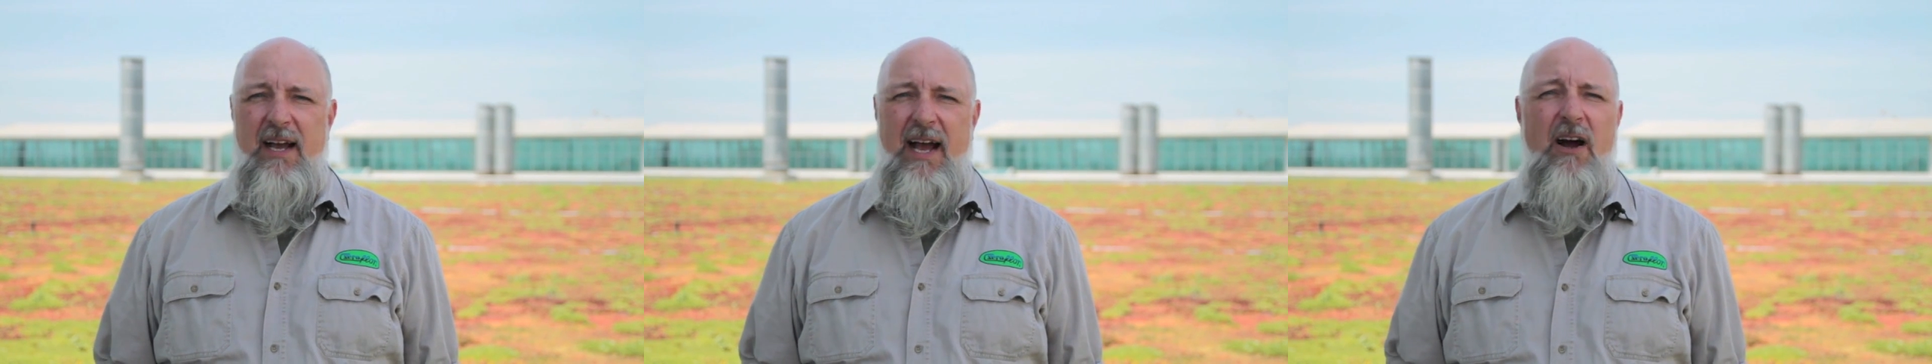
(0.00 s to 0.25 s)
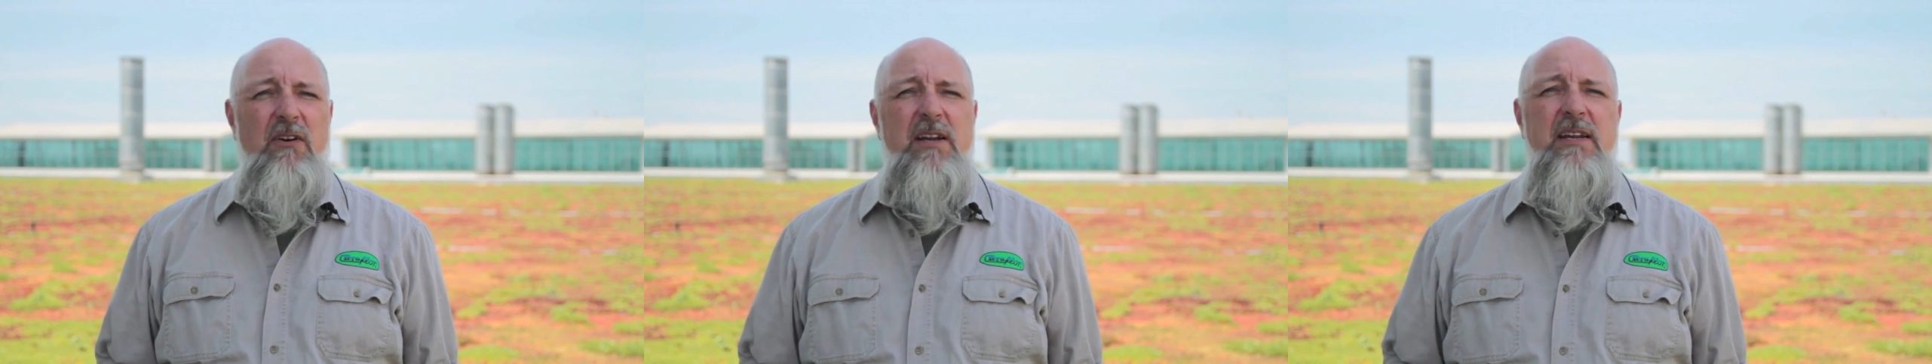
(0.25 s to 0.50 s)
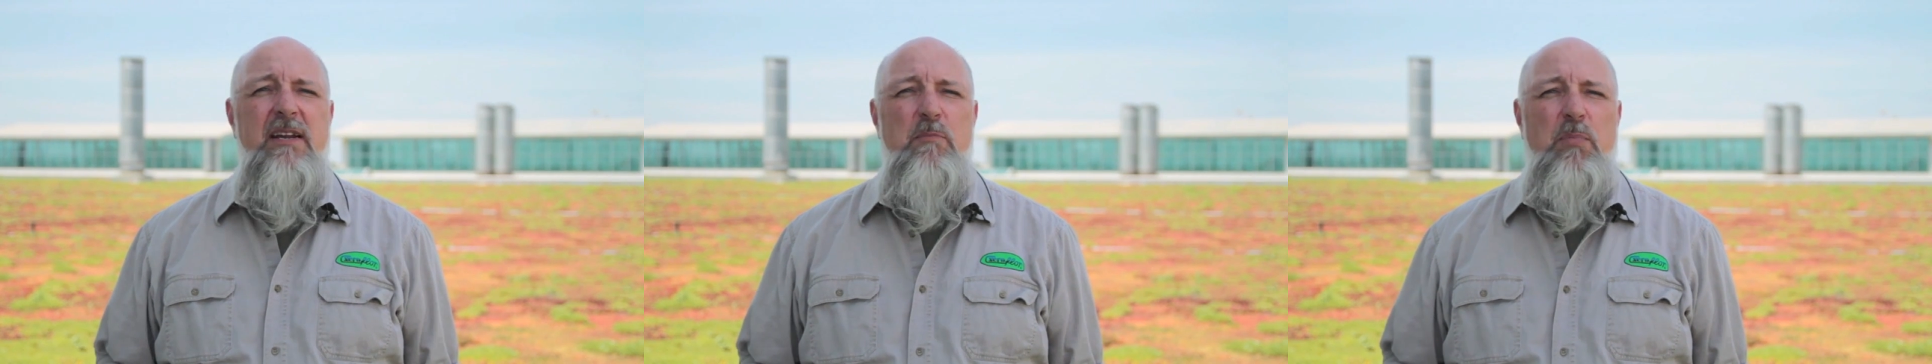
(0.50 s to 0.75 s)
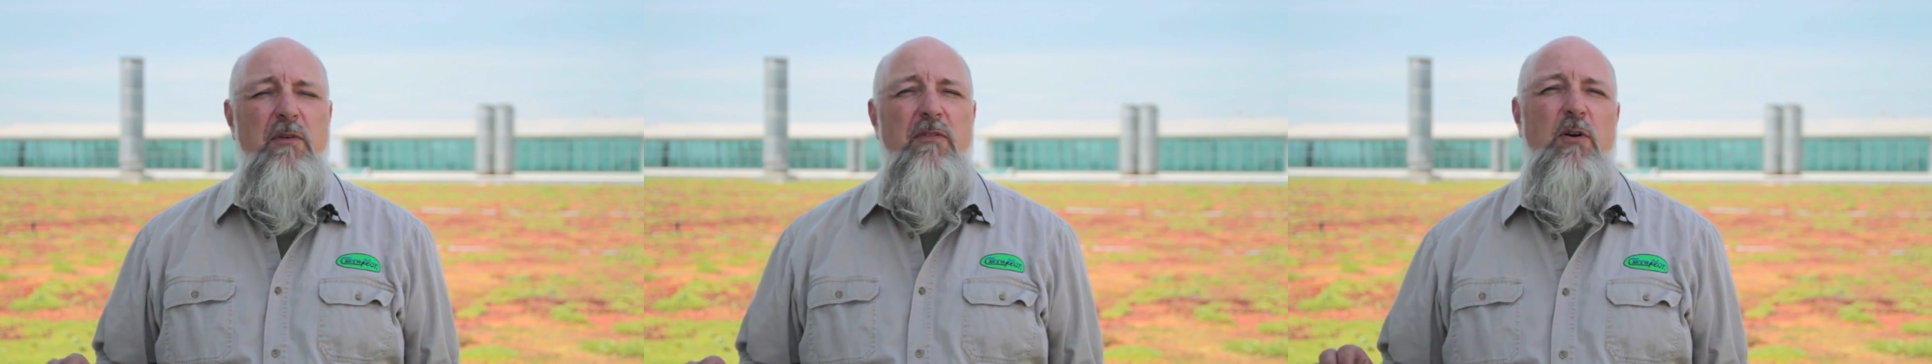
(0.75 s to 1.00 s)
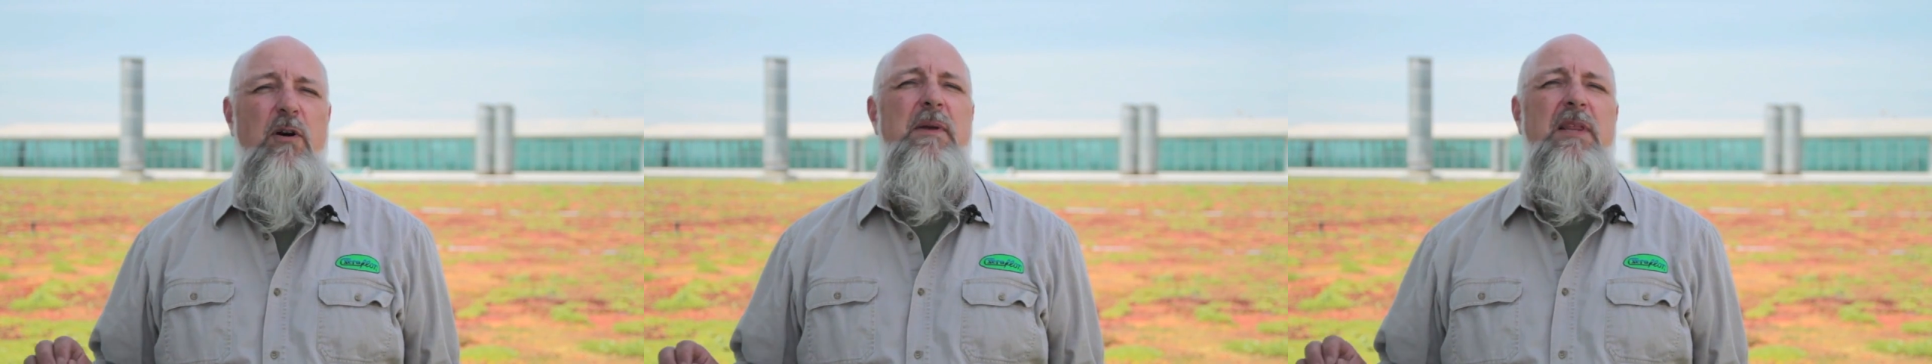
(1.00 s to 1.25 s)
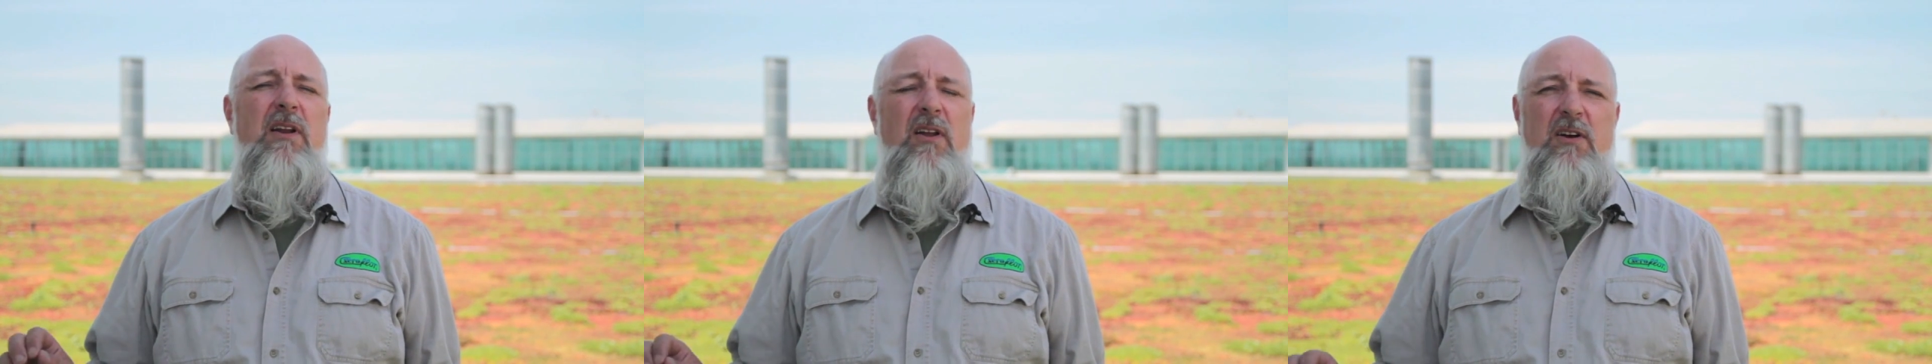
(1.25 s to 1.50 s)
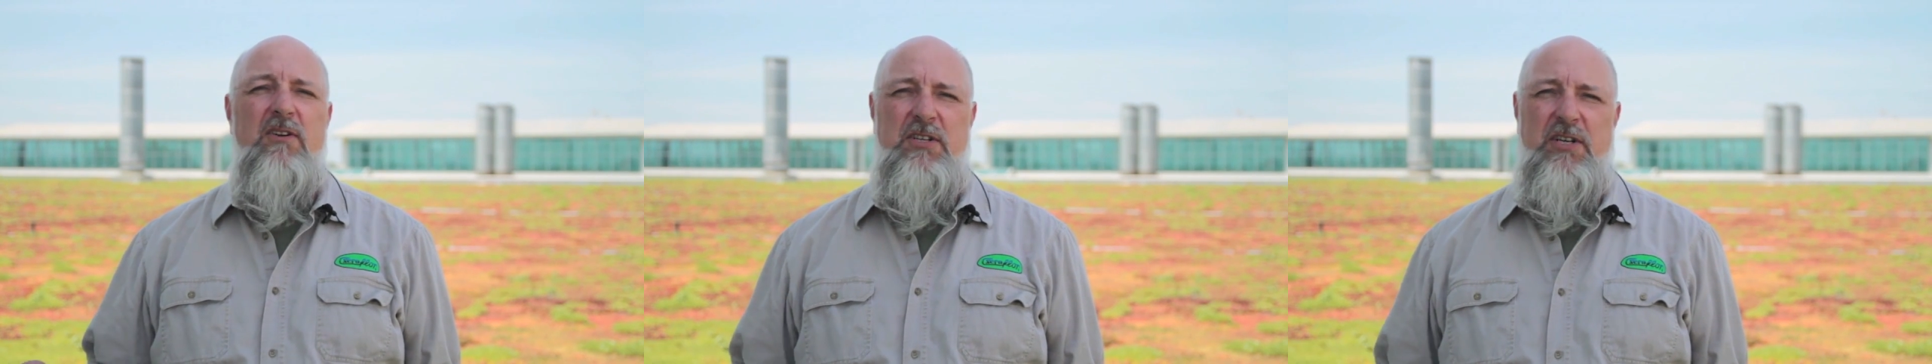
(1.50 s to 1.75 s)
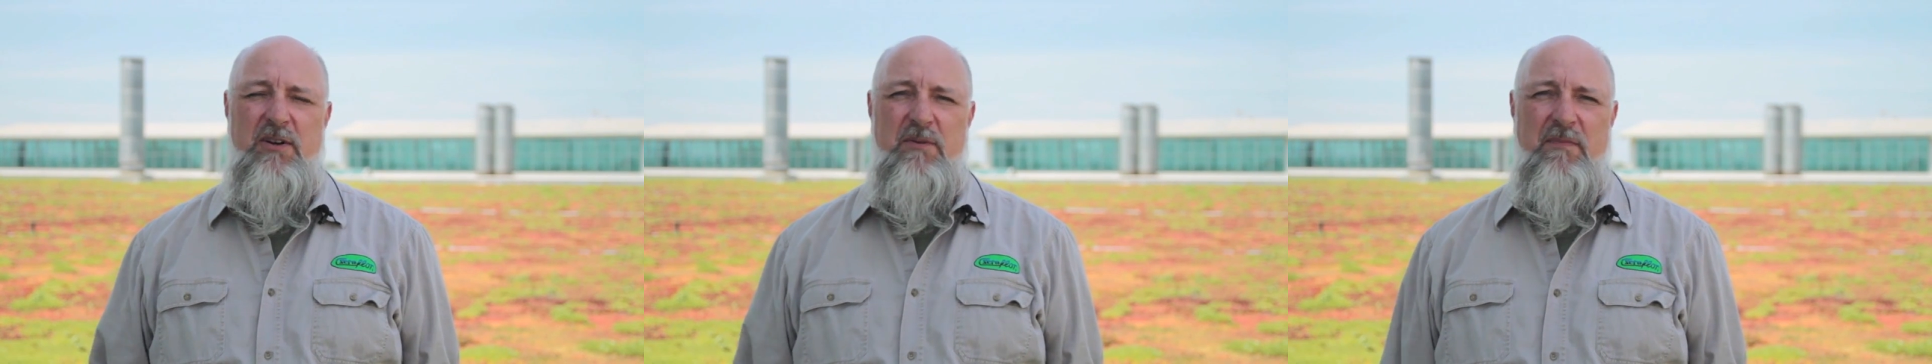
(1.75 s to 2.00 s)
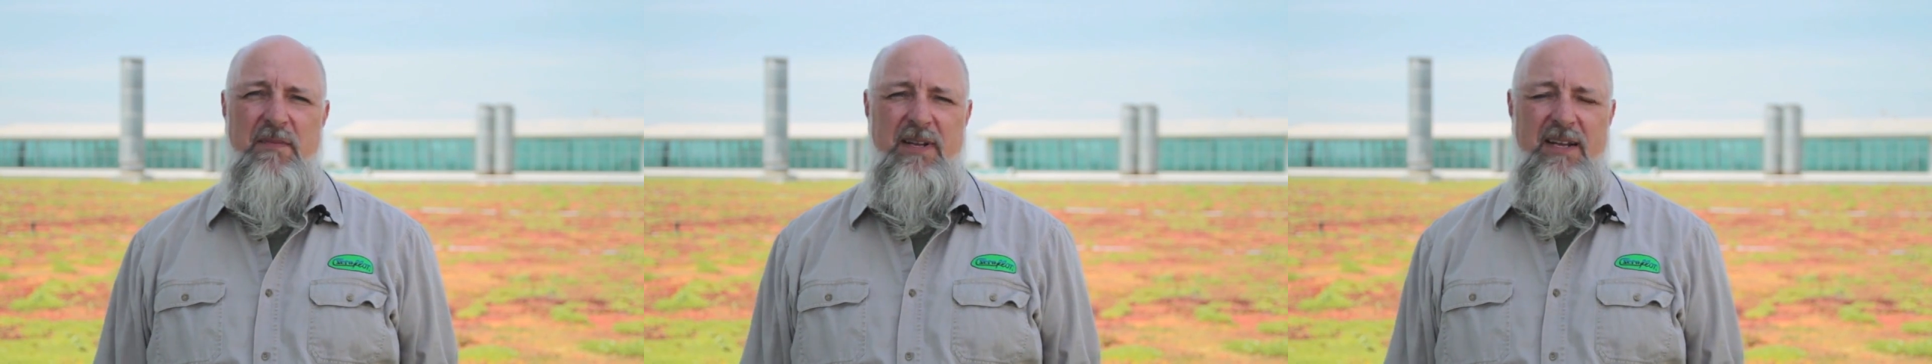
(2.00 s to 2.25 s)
how did it perform in the long term?